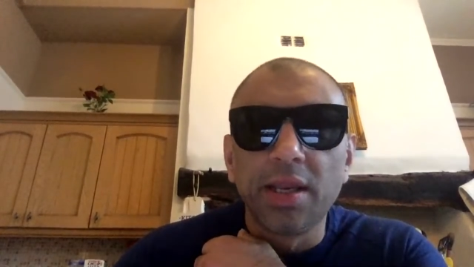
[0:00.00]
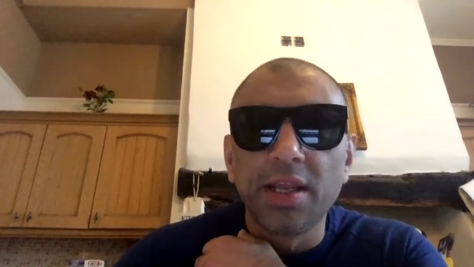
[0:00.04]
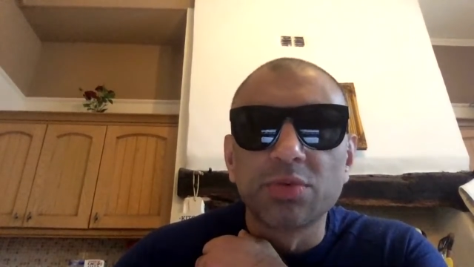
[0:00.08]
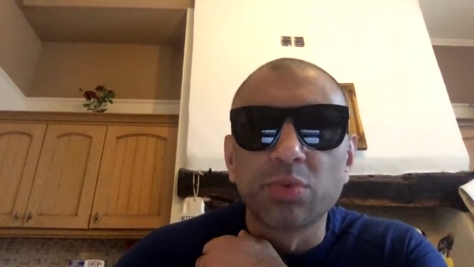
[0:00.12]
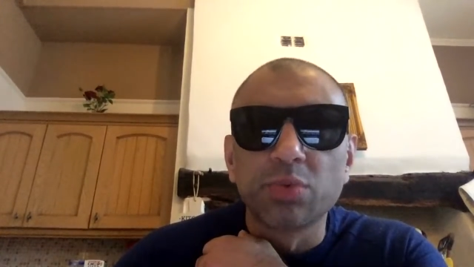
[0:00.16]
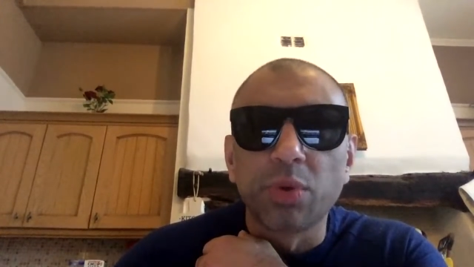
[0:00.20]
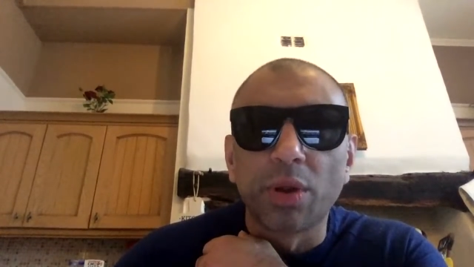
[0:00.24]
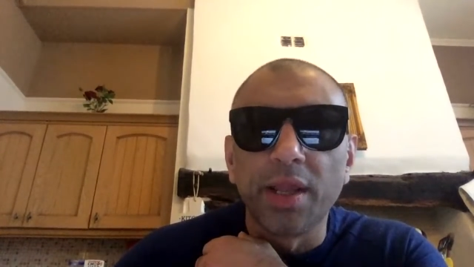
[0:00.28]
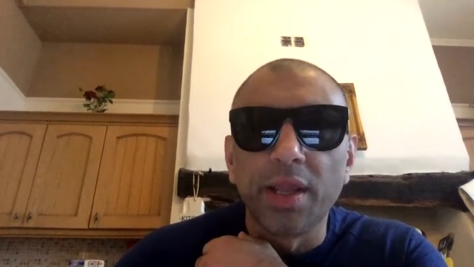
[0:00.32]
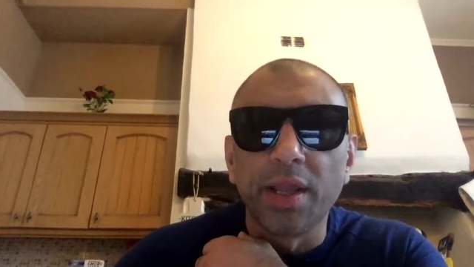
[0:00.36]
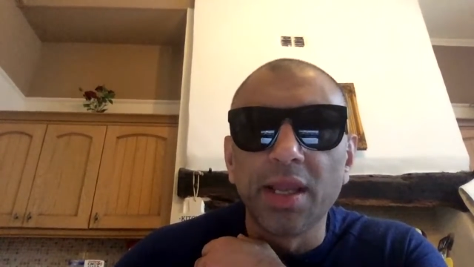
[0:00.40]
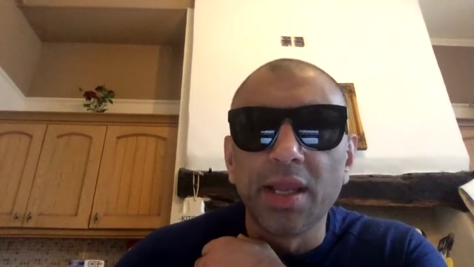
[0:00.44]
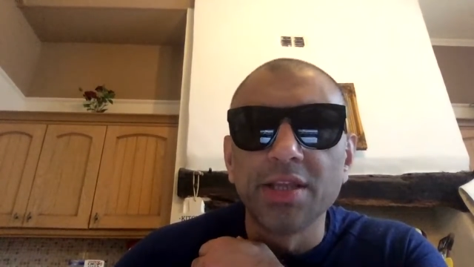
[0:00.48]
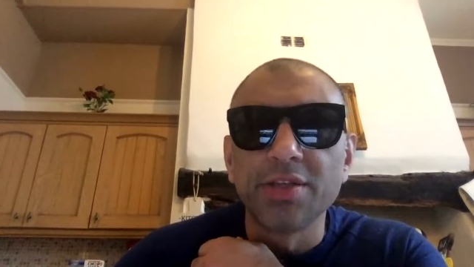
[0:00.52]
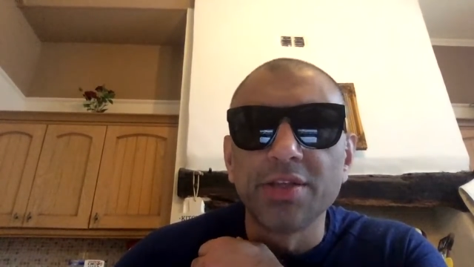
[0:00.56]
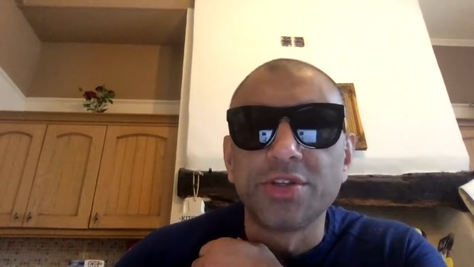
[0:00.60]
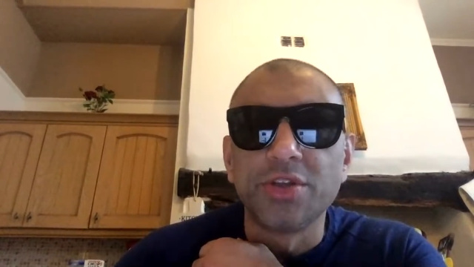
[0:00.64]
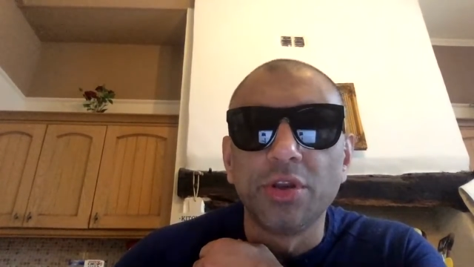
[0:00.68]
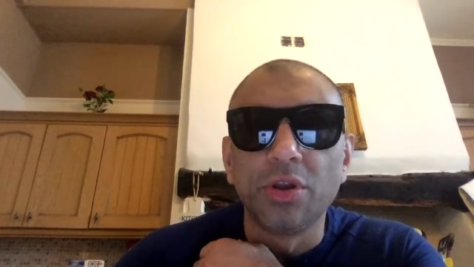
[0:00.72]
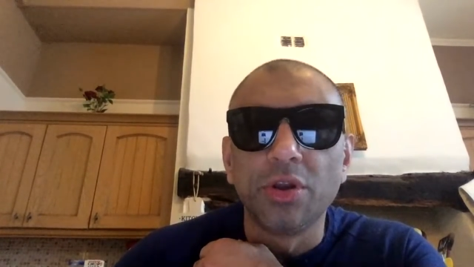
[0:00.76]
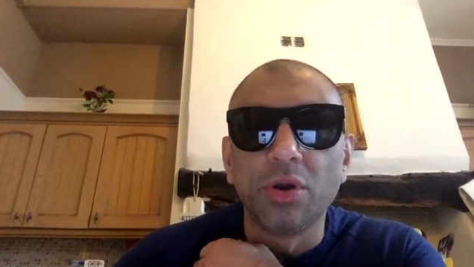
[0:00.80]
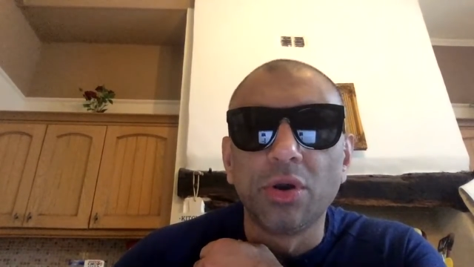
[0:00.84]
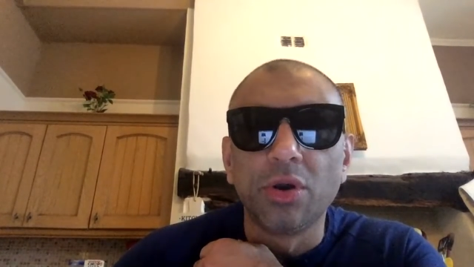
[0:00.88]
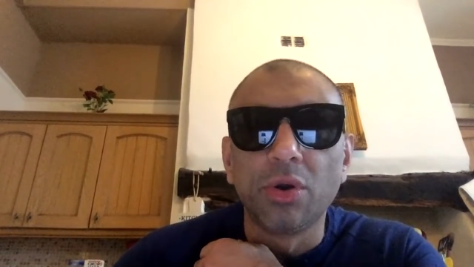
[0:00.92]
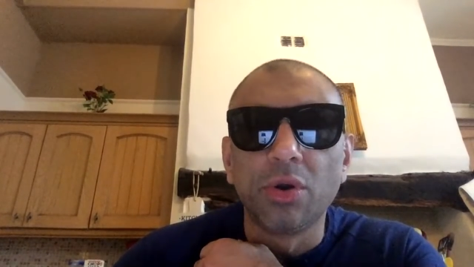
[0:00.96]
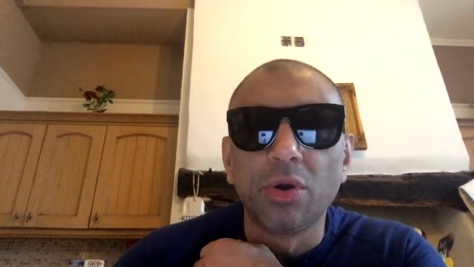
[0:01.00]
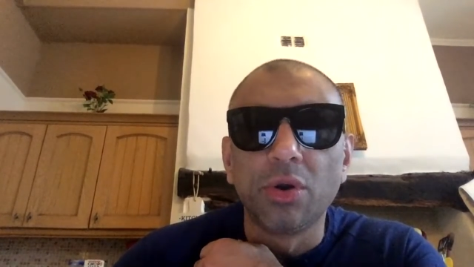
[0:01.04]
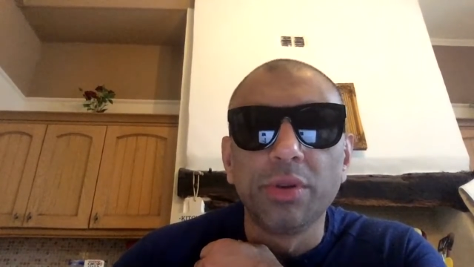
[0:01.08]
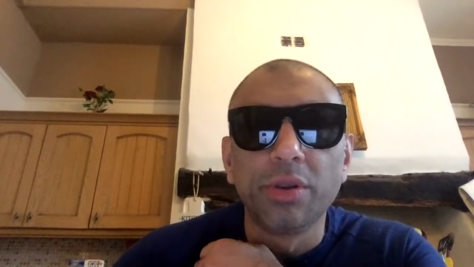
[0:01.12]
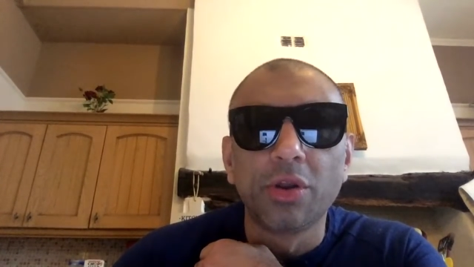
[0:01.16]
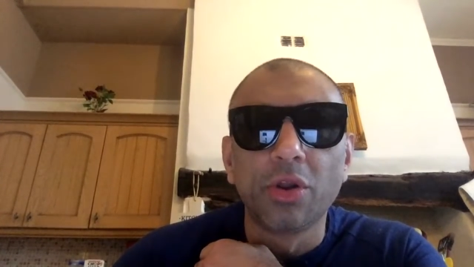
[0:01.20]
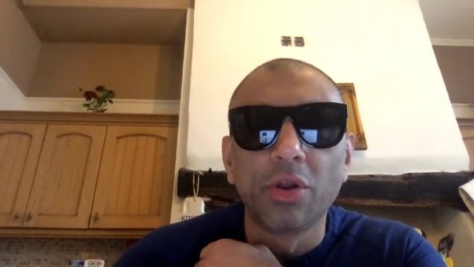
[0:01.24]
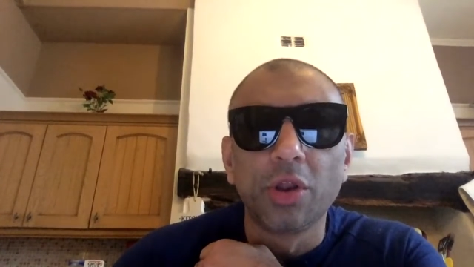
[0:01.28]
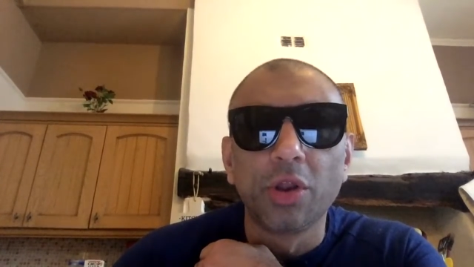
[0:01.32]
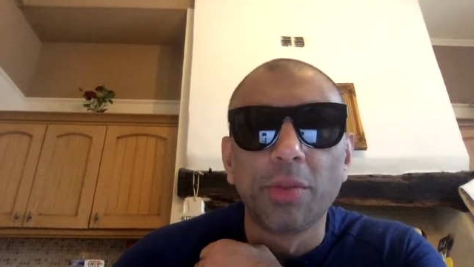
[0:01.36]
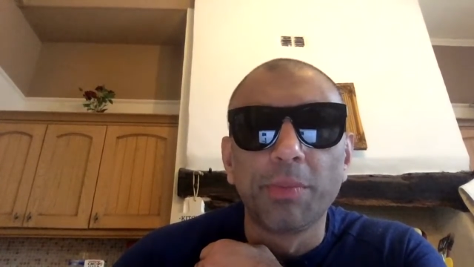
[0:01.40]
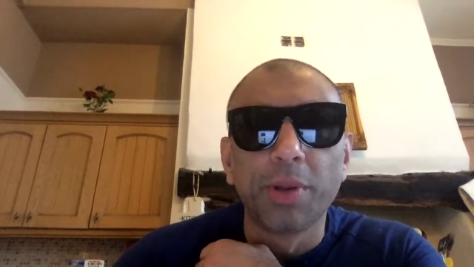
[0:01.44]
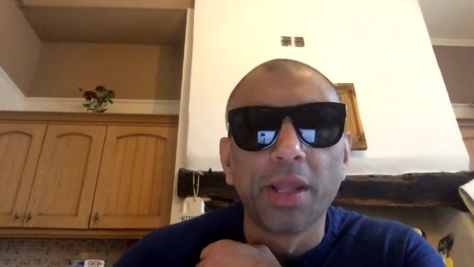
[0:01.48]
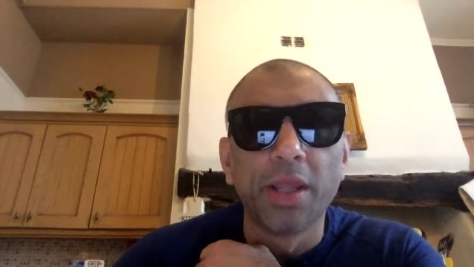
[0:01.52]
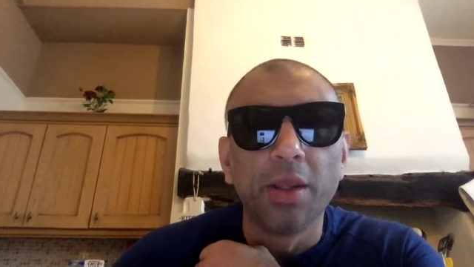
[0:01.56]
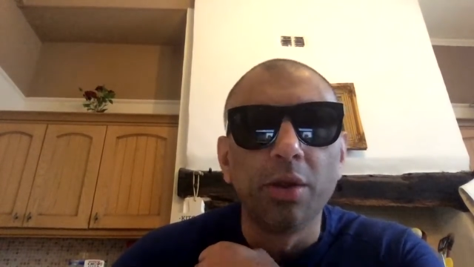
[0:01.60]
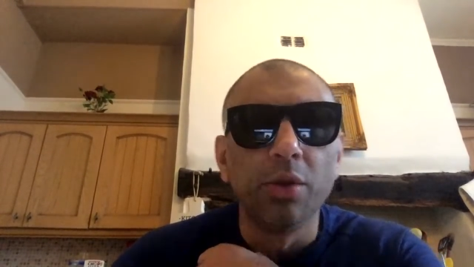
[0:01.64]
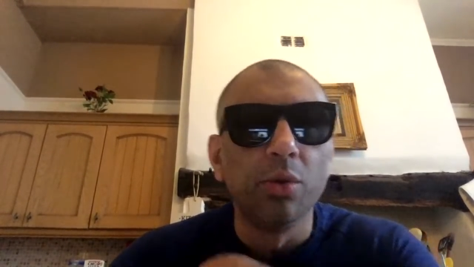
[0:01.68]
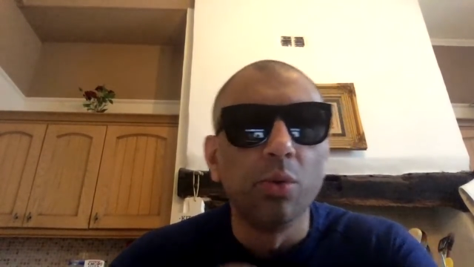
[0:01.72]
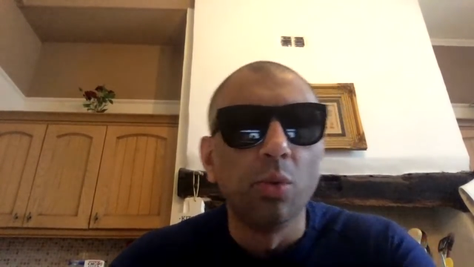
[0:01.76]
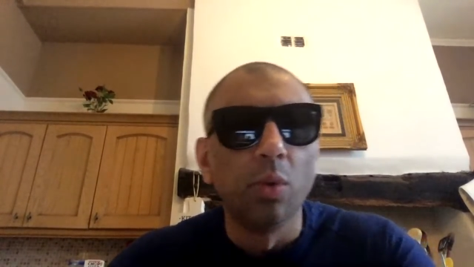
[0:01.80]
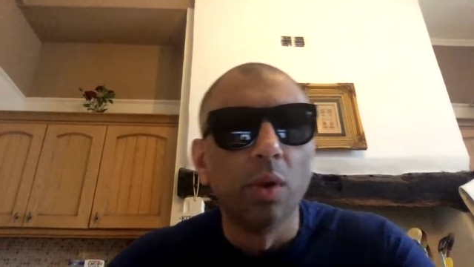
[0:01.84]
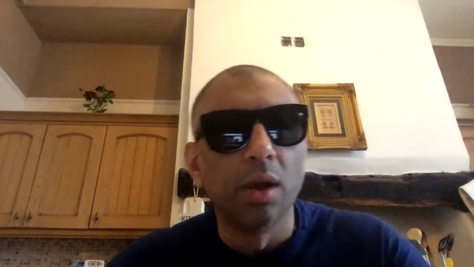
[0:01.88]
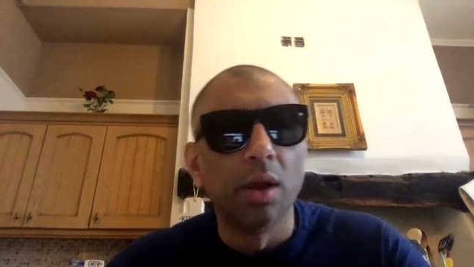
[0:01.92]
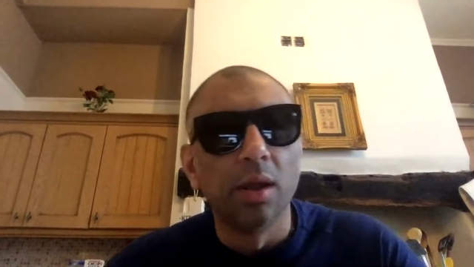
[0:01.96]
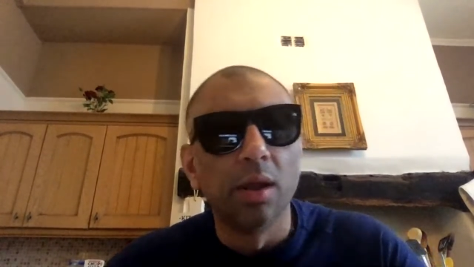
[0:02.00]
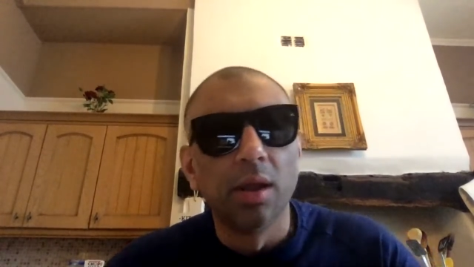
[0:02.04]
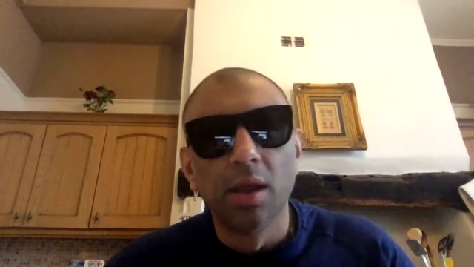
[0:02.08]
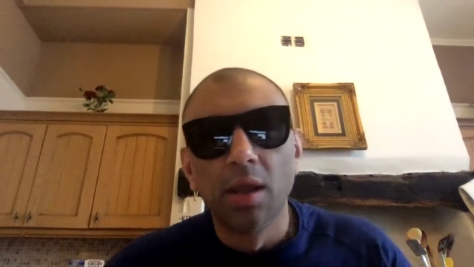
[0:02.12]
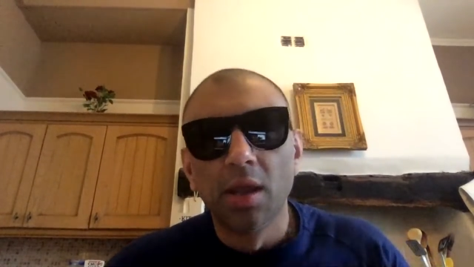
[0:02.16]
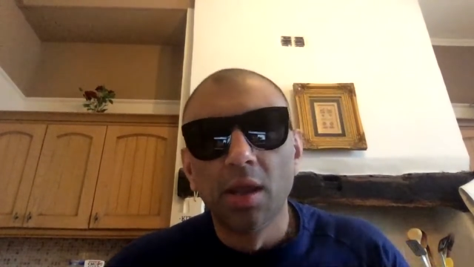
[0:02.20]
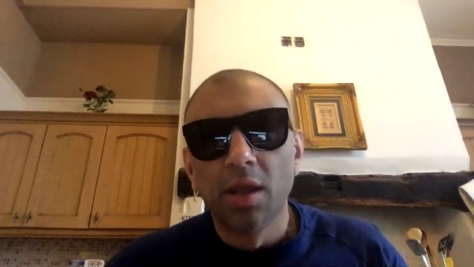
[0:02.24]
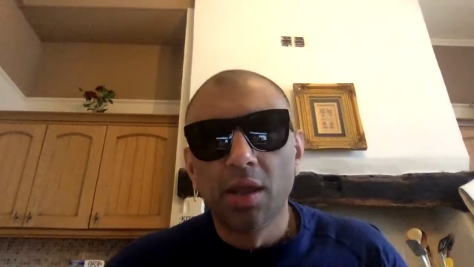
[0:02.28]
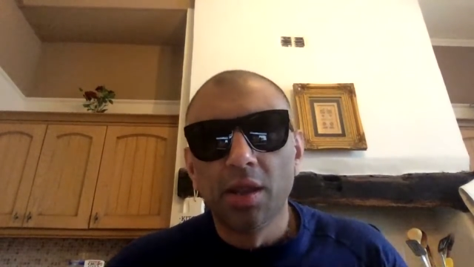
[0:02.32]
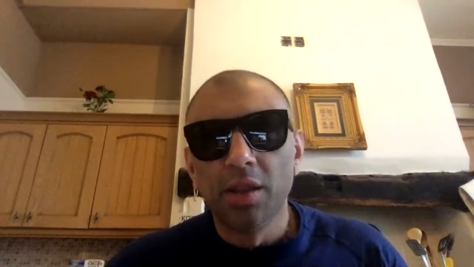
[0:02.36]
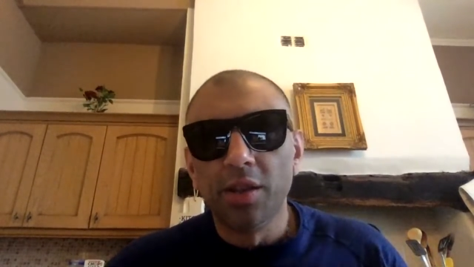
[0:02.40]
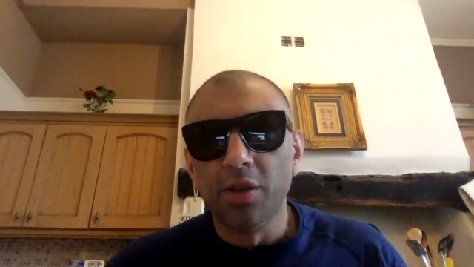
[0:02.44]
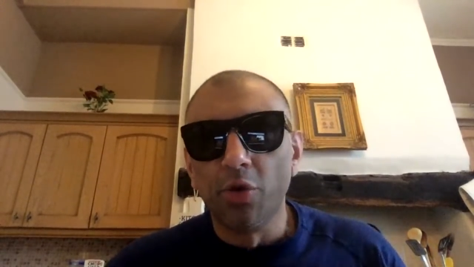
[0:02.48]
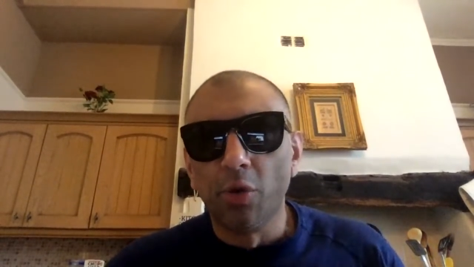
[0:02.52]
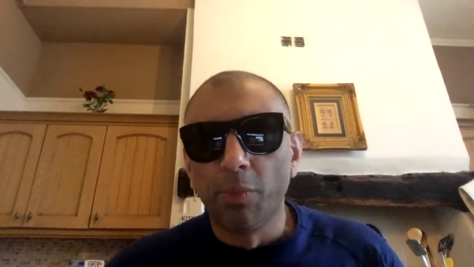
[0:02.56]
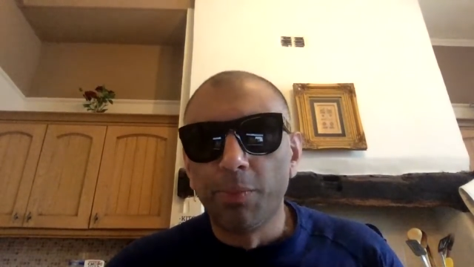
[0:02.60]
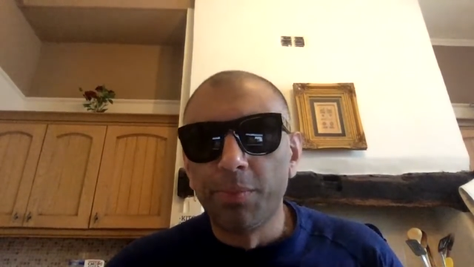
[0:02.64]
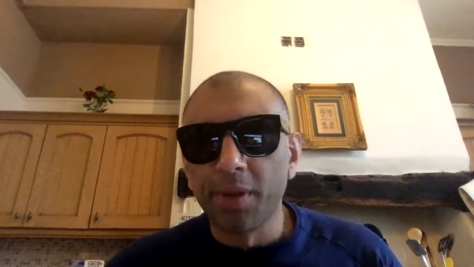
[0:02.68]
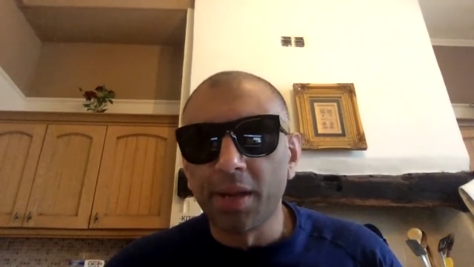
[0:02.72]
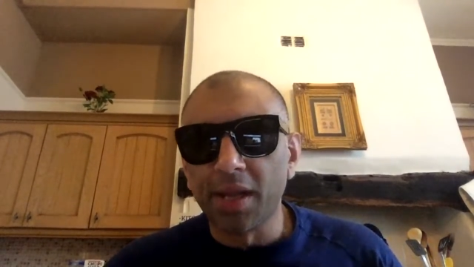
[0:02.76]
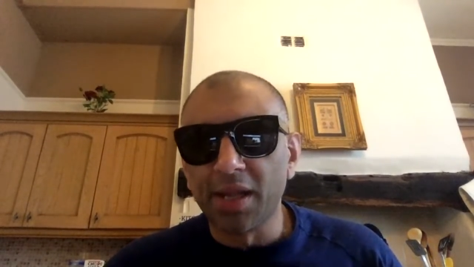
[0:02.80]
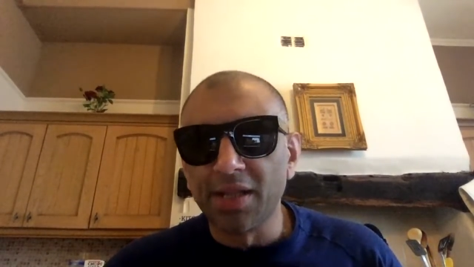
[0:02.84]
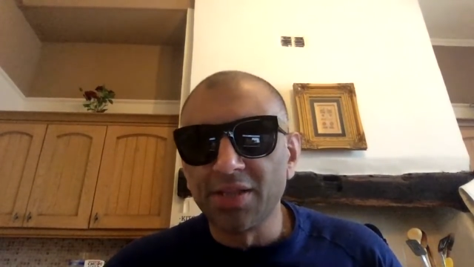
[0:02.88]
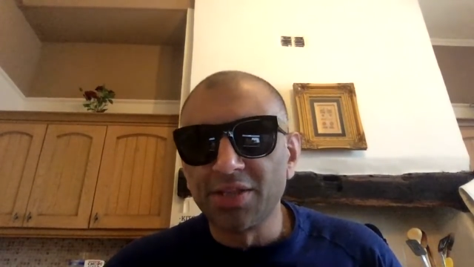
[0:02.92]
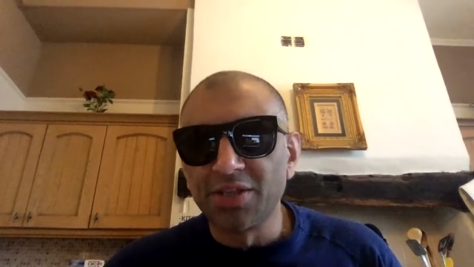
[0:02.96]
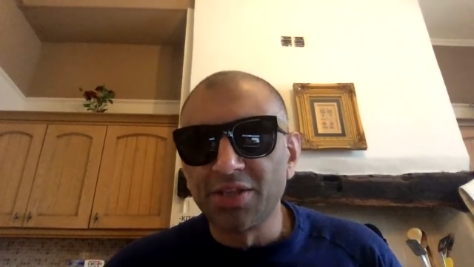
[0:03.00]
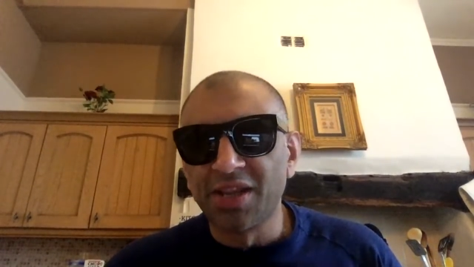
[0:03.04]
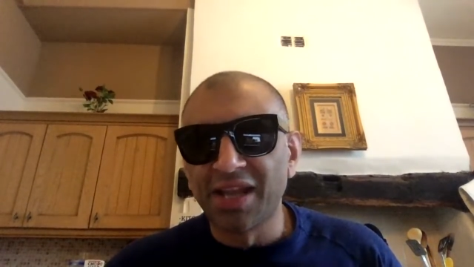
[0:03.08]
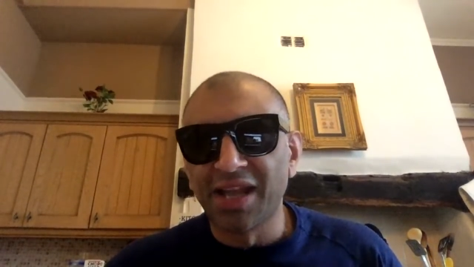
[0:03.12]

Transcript: is what it is. You can only play who you're up against.